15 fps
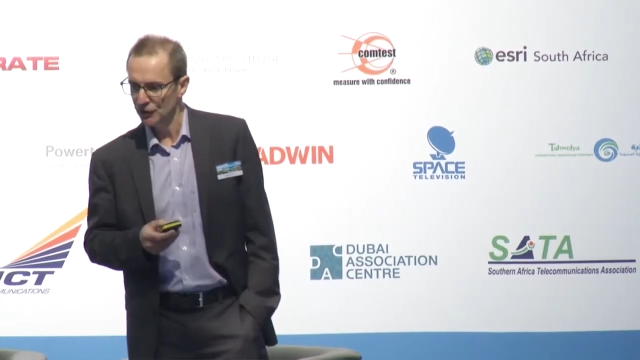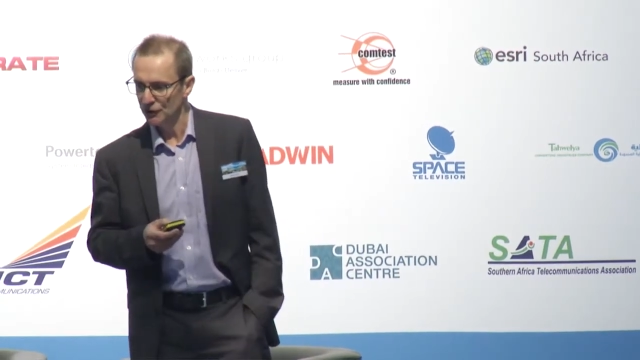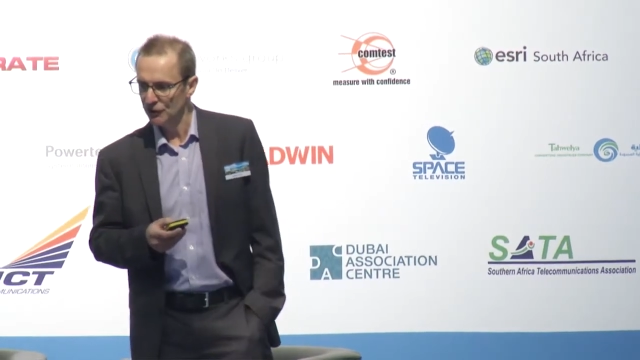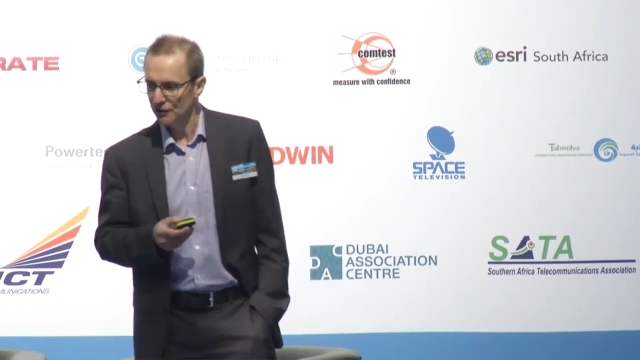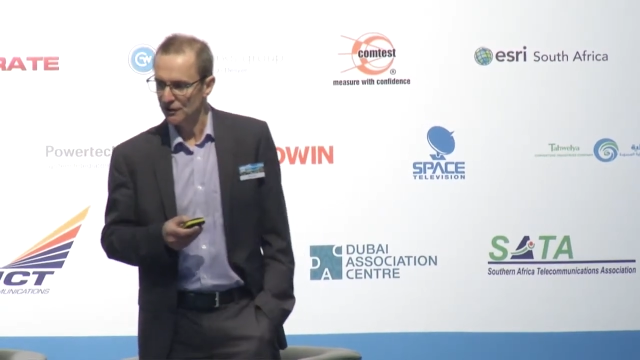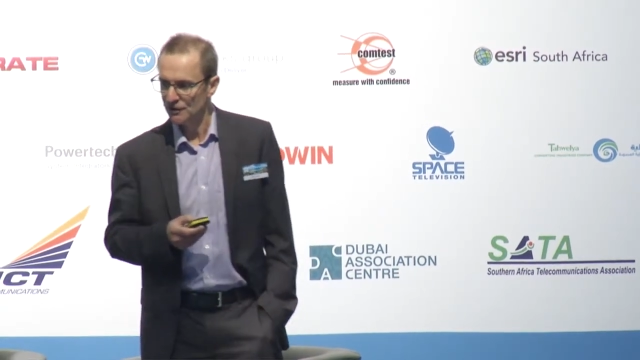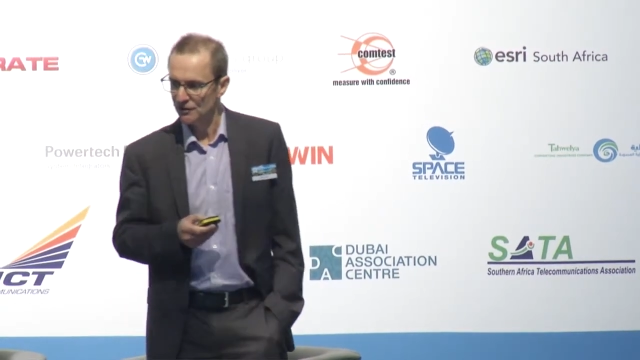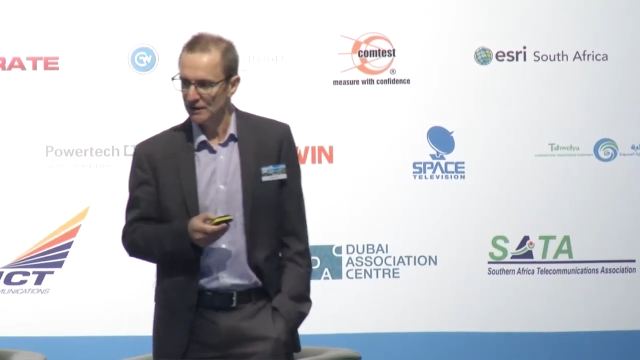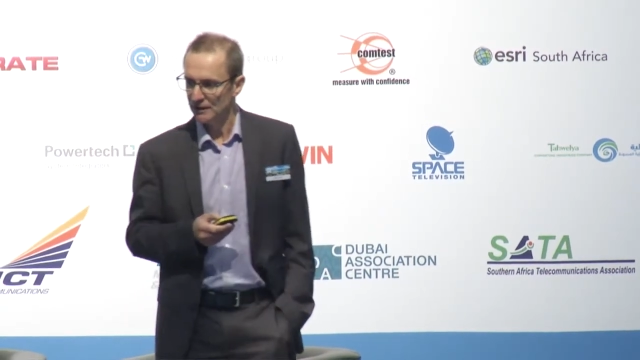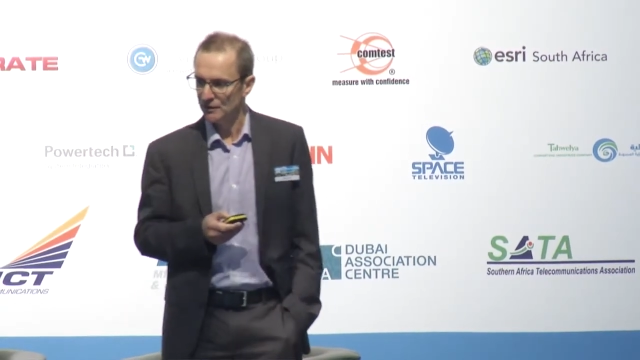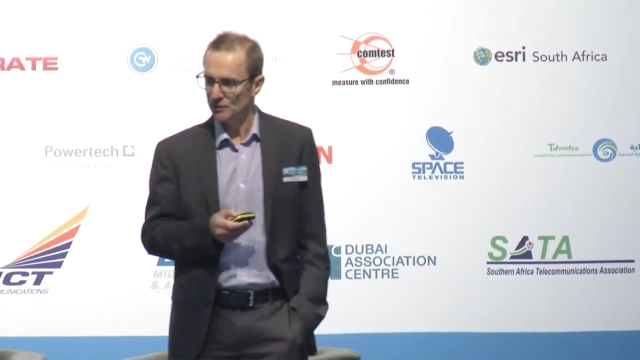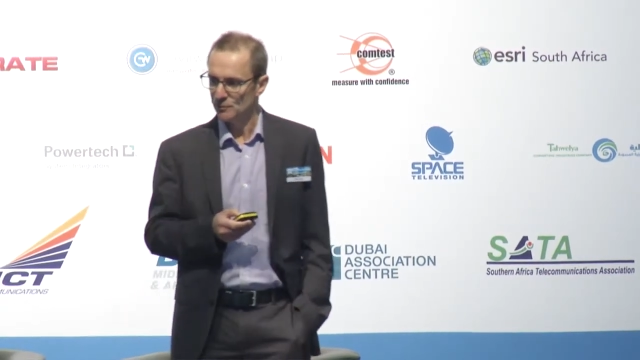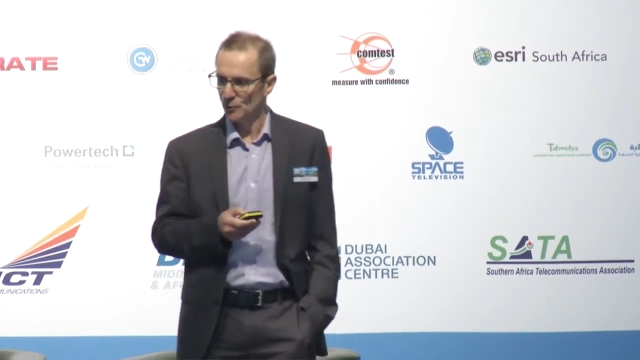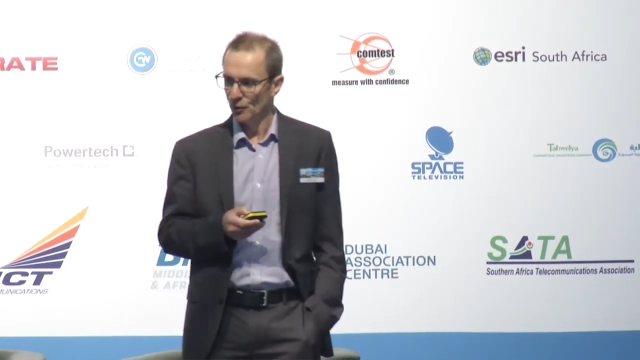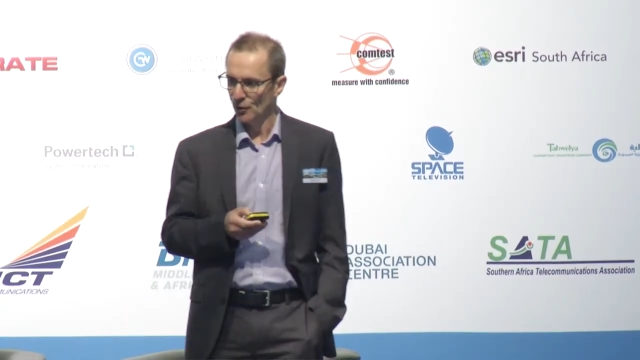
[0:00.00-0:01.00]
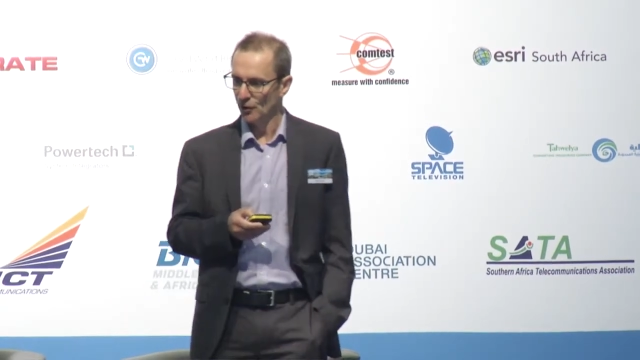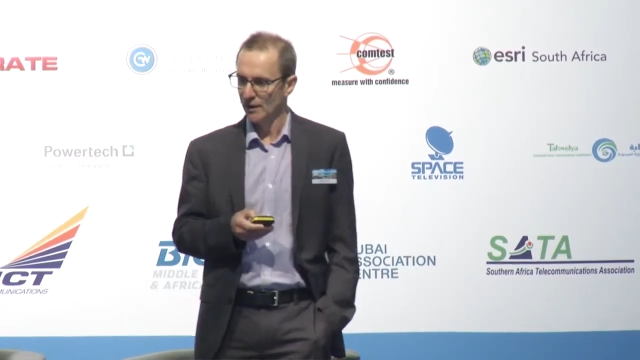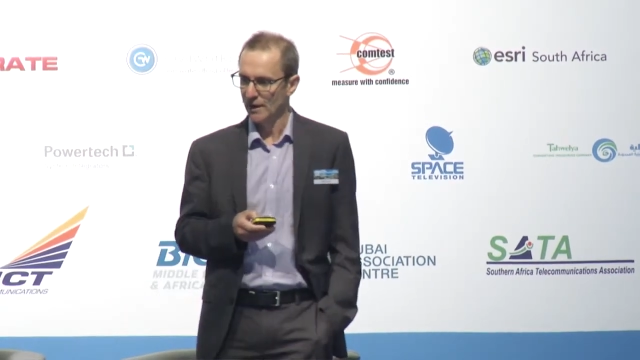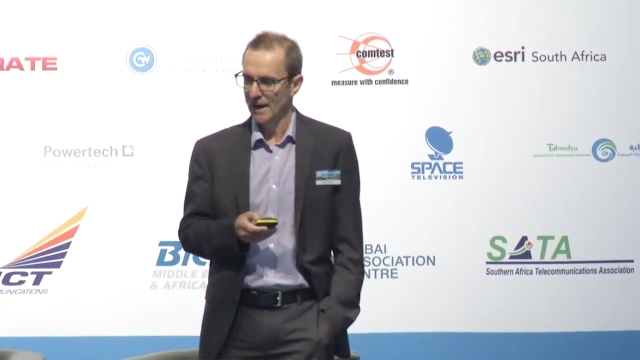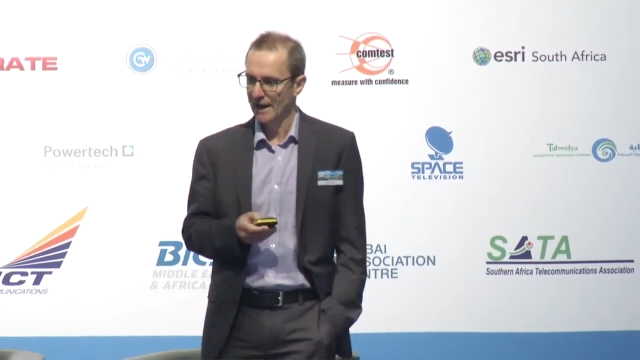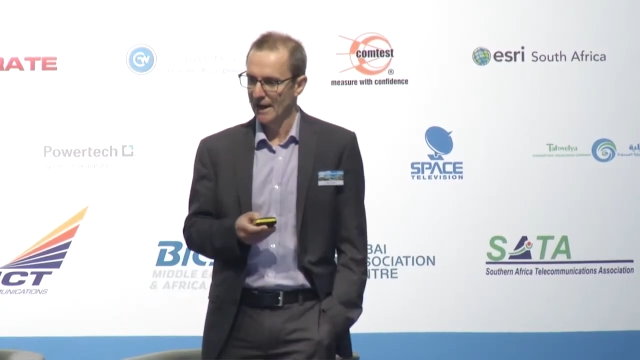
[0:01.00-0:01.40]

you can see the small